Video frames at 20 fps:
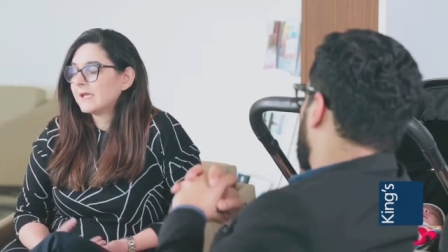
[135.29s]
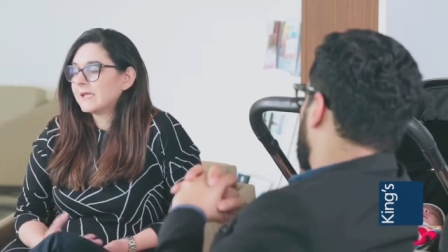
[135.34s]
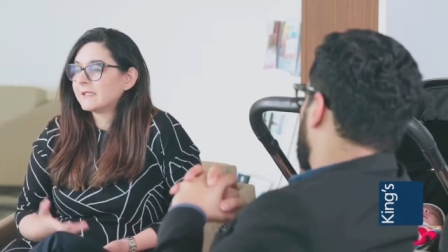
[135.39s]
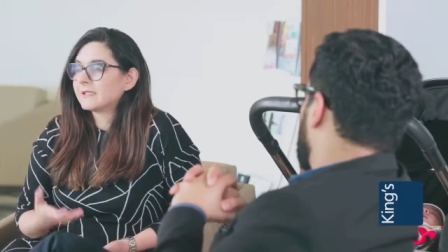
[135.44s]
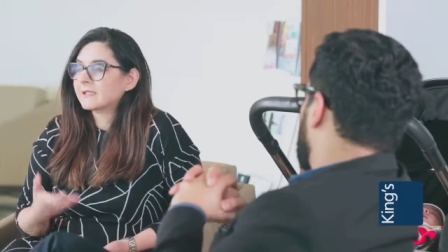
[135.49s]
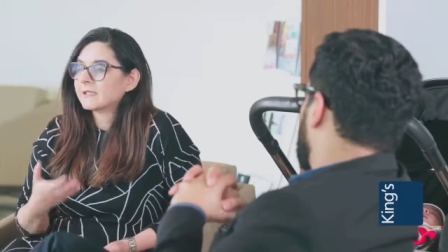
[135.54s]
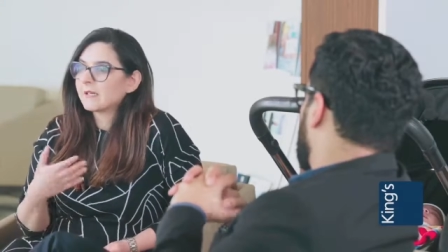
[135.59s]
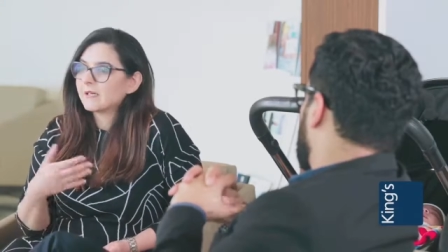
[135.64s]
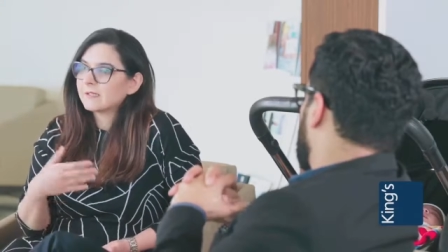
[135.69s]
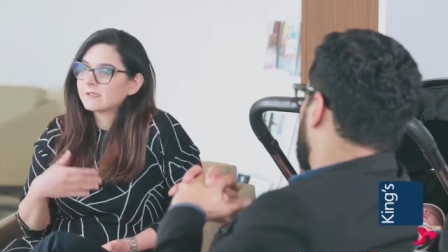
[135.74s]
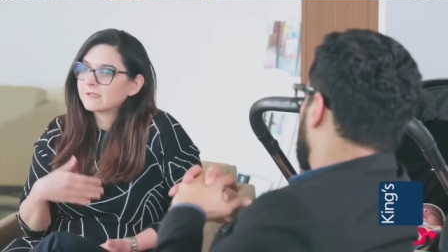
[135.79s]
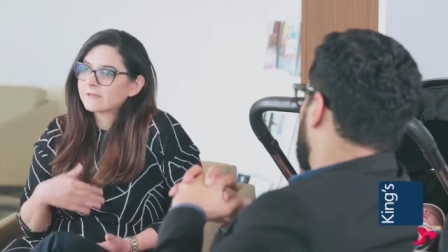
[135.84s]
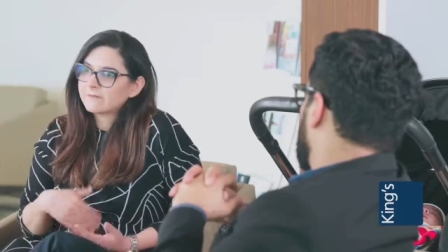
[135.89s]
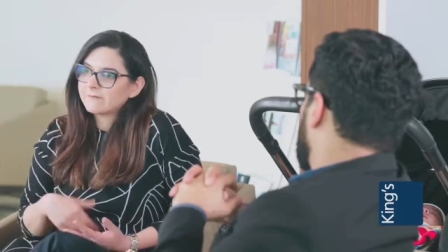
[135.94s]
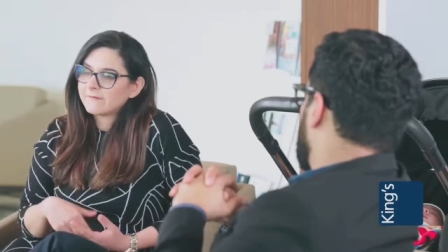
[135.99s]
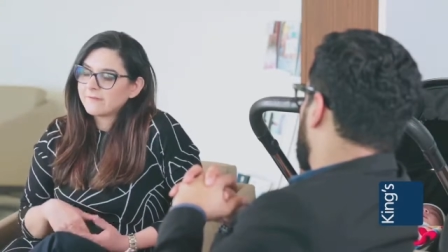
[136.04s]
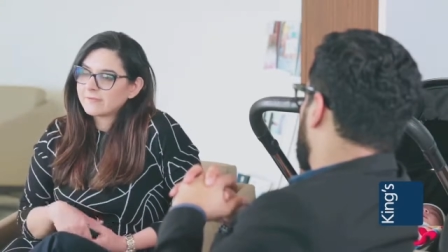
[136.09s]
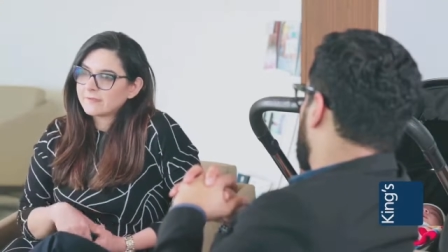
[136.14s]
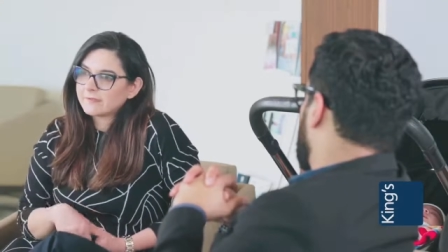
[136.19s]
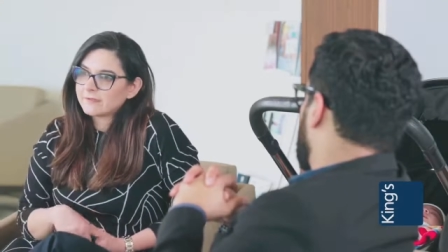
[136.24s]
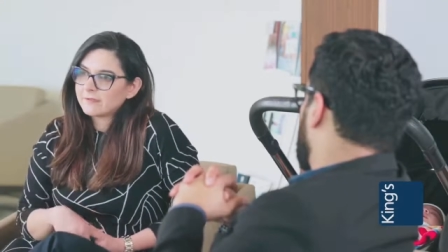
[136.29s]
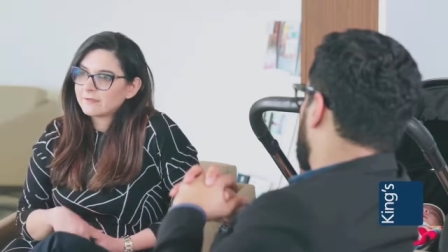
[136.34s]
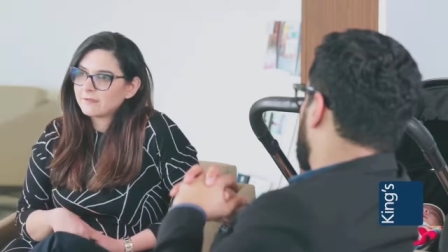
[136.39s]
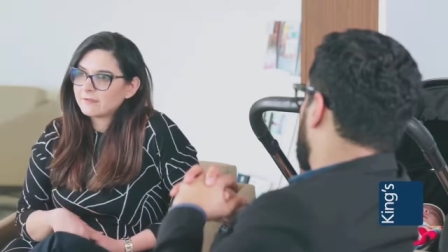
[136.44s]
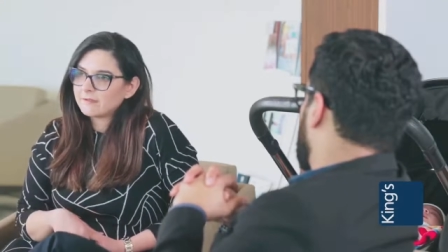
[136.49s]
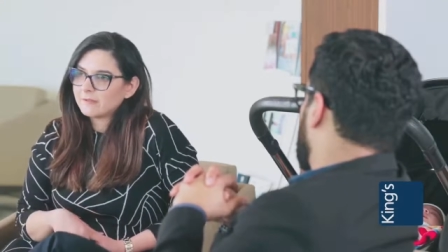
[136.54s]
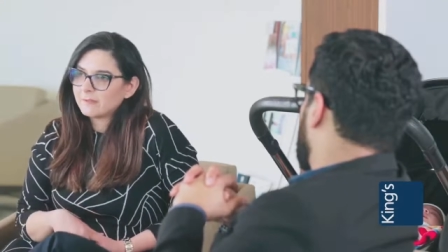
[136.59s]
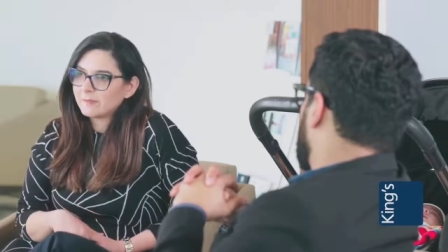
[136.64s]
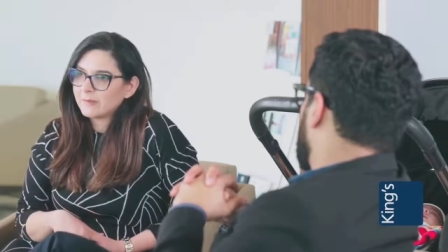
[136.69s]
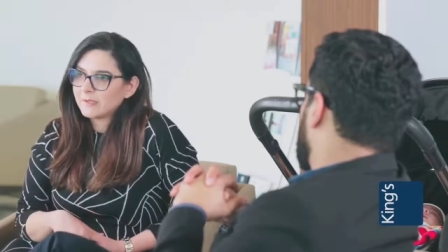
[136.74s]
it starts
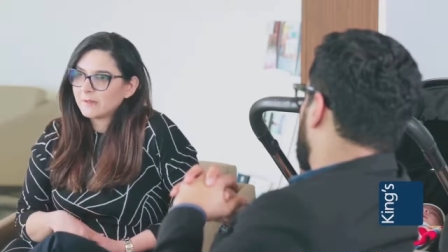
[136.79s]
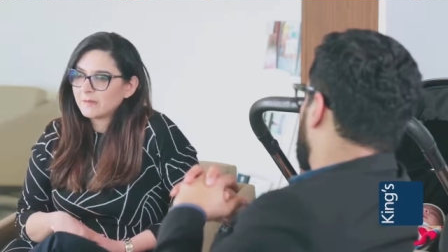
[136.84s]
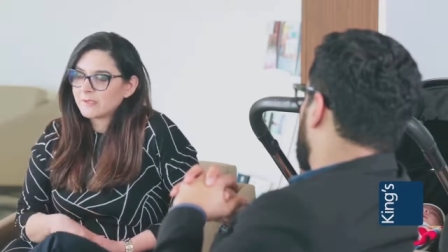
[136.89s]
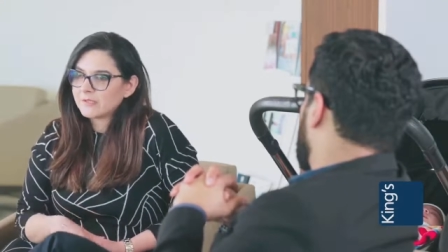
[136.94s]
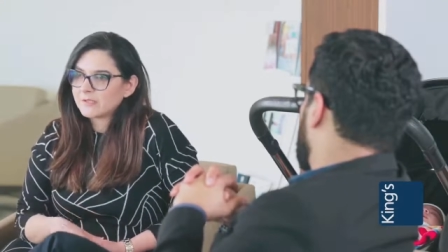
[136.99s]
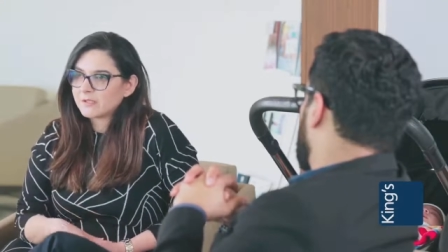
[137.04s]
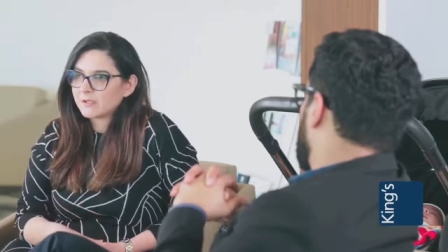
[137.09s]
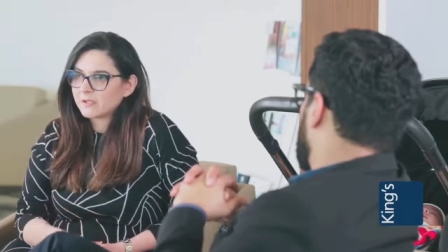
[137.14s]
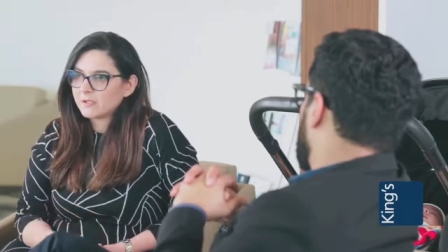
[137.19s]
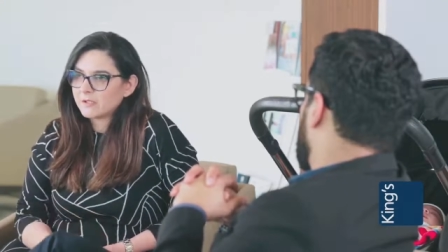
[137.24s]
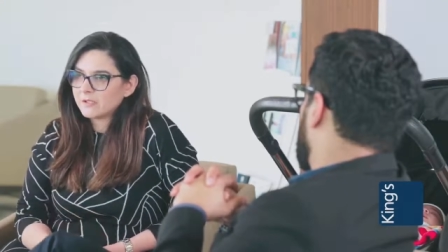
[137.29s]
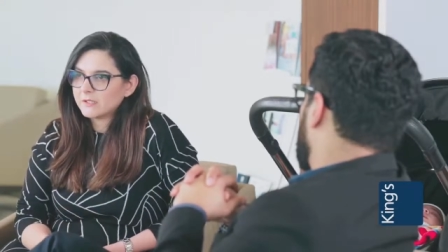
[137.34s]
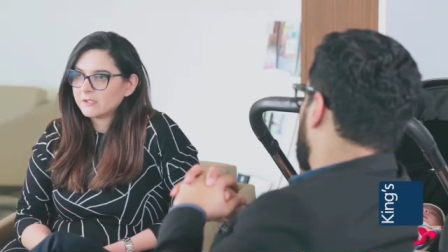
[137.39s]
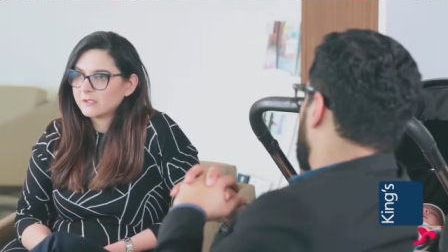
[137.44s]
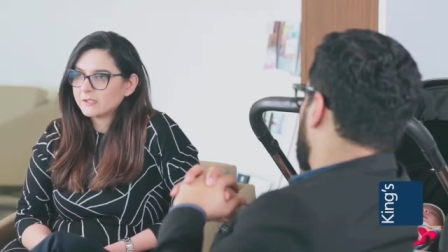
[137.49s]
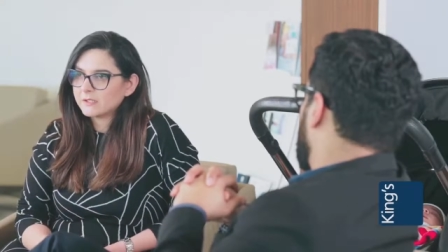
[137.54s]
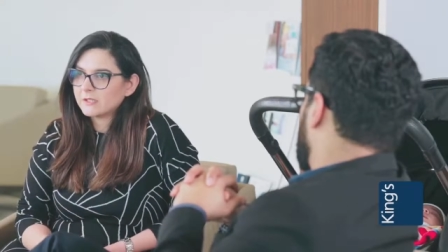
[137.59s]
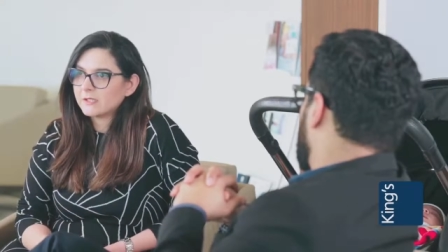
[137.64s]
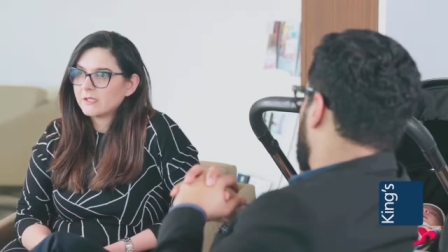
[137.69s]
affecting the baby's heart.